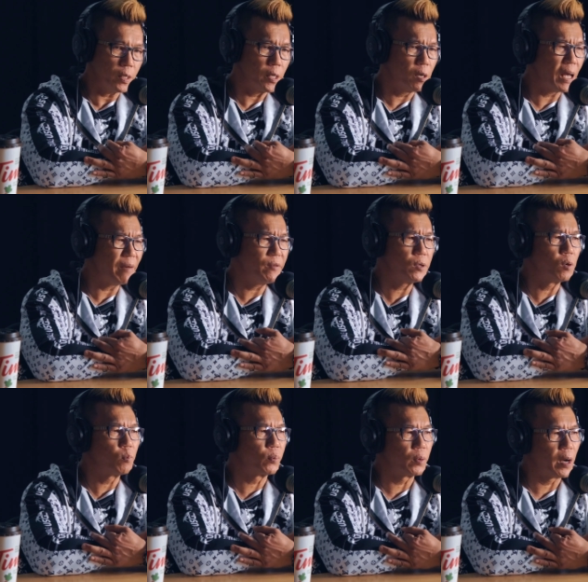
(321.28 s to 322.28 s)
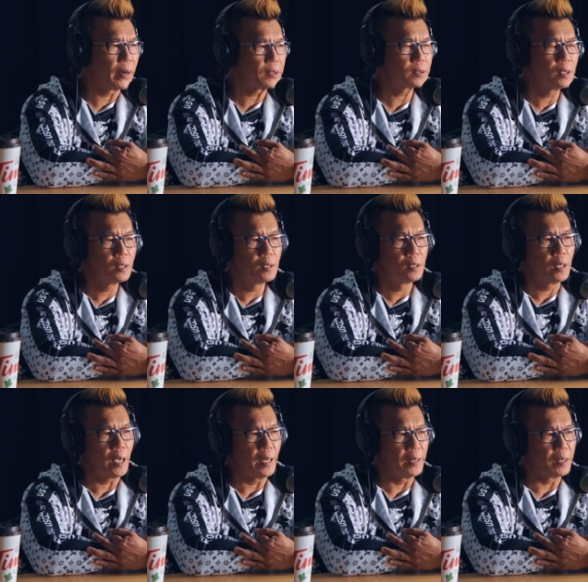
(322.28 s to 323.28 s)
having your own product
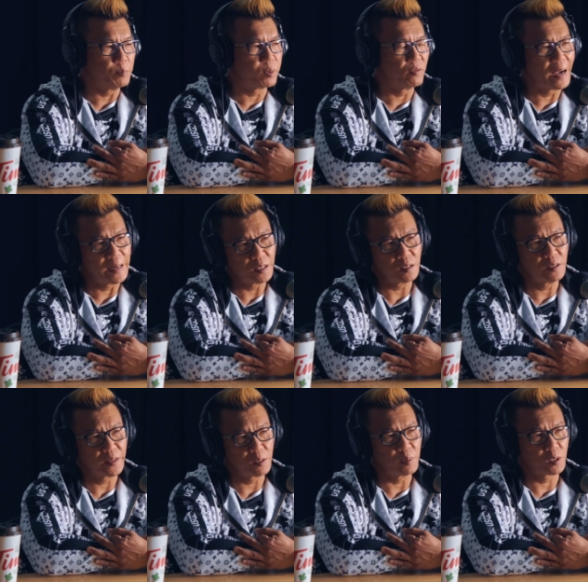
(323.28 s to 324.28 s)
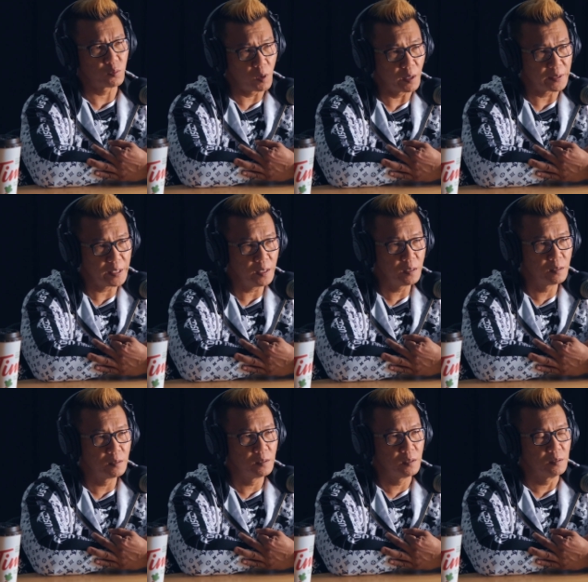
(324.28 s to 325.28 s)
and providing nothing but quality,
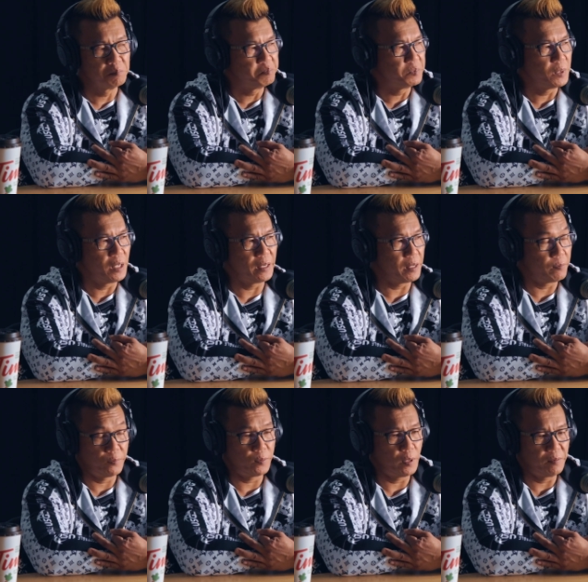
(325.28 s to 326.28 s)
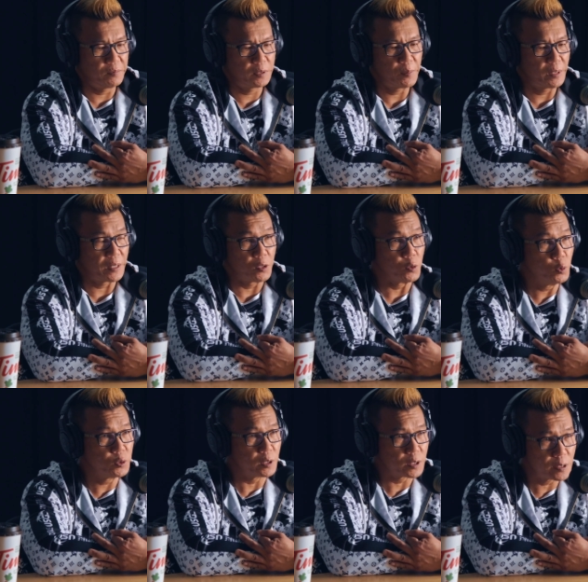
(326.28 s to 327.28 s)
and if it's something that you
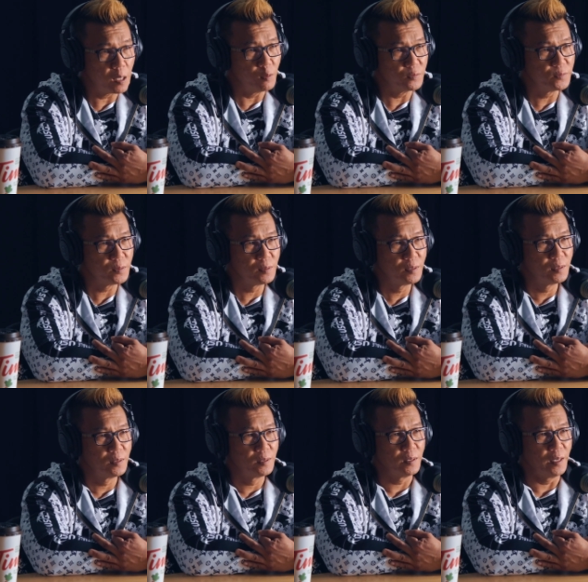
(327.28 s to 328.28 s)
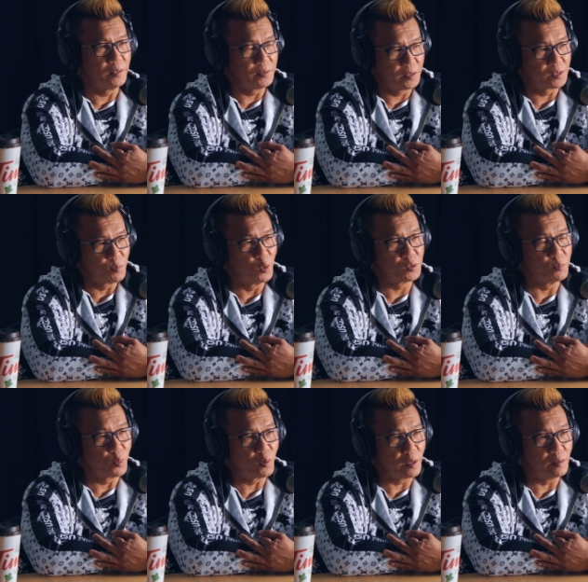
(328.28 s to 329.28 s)
use yourself is the most
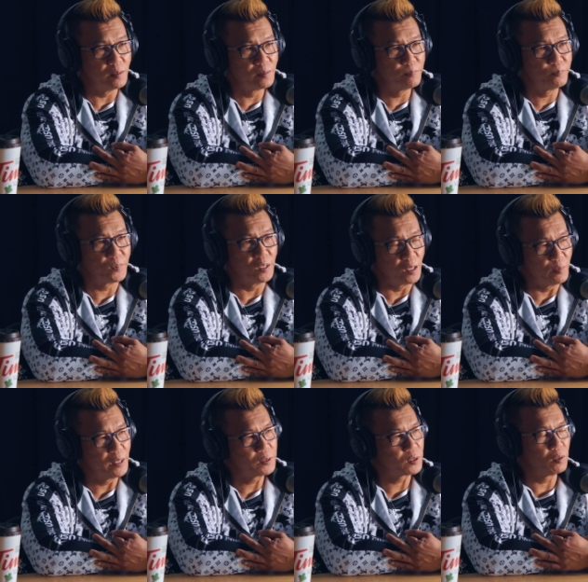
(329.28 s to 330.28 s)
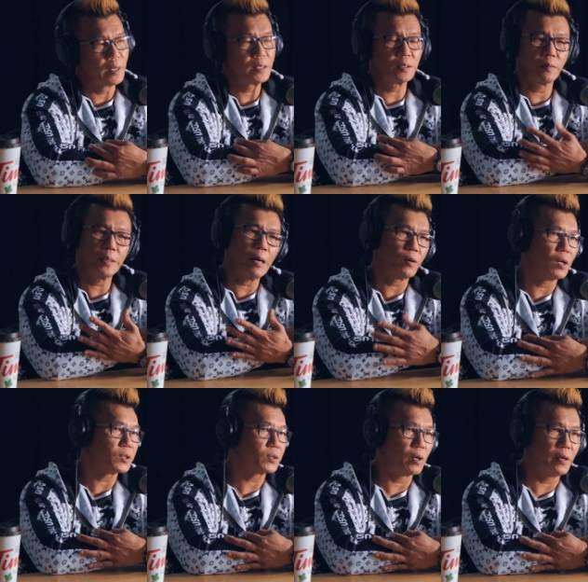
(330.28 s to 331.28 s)
important. You know what I mean? So that's how it
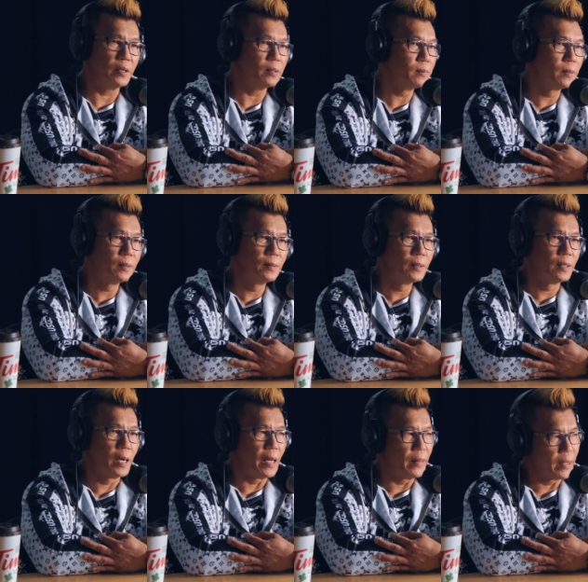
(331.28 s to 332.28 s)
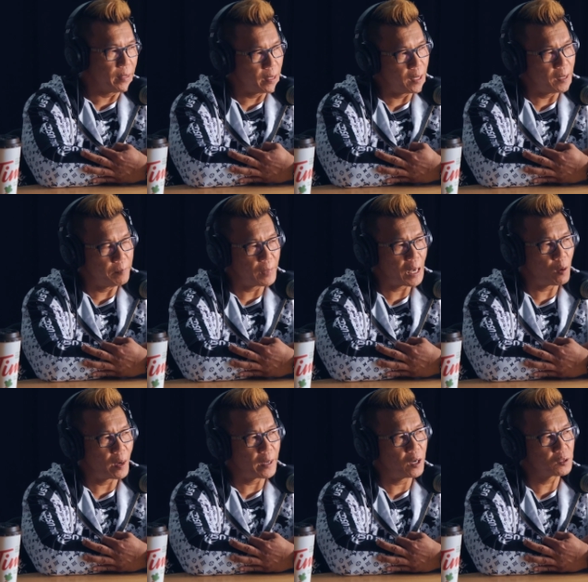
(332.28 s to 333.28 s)
all started. And then
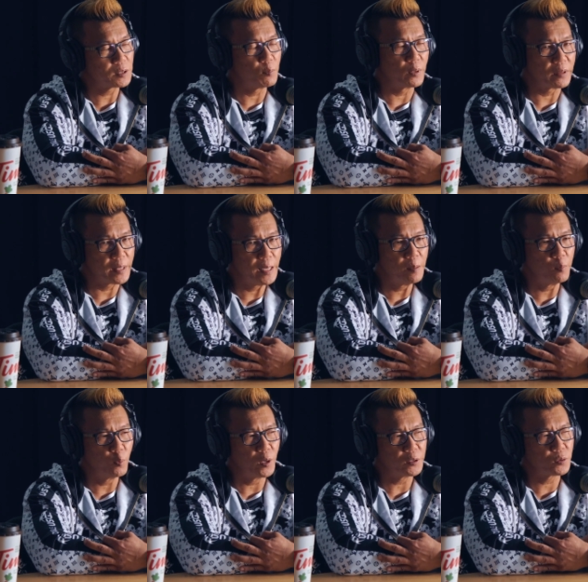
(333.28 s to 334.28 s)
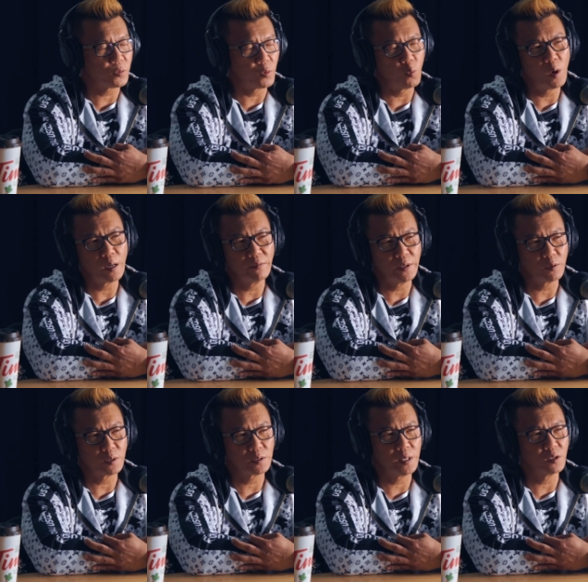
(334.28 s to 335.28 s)
how I hooked up with them was through one of
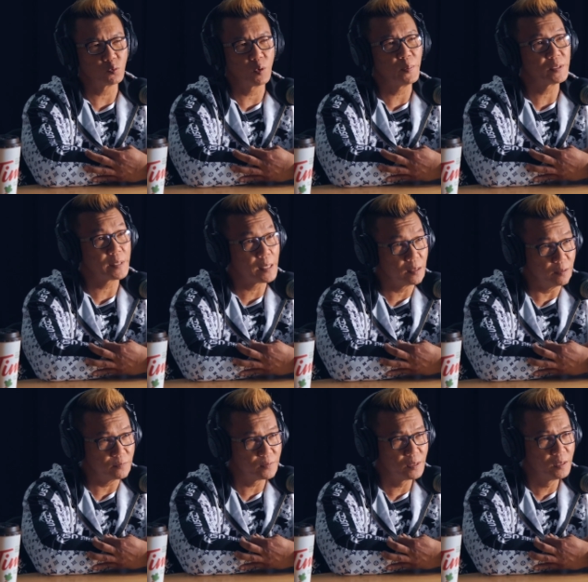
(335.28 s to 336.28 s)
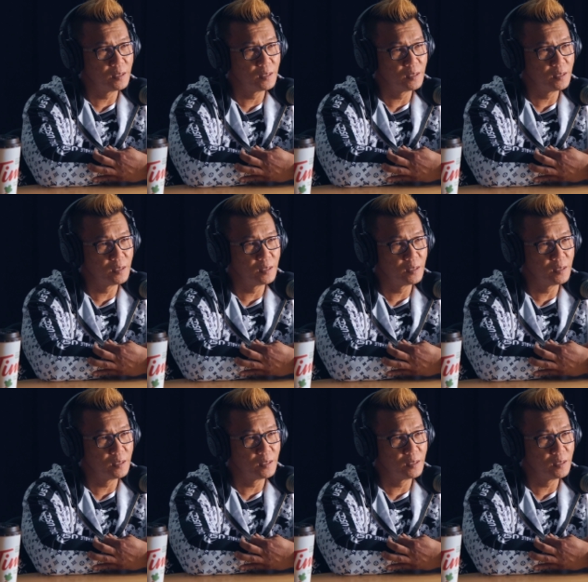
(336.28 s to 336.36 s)
their sales representative